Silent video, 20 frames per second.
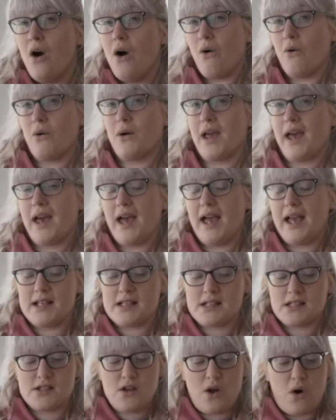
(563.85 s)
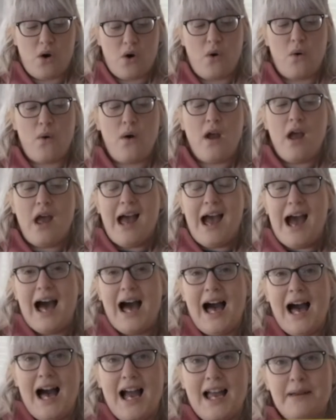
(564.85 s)
Okay, so
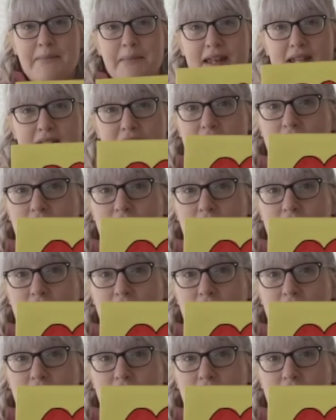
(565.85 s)
I made a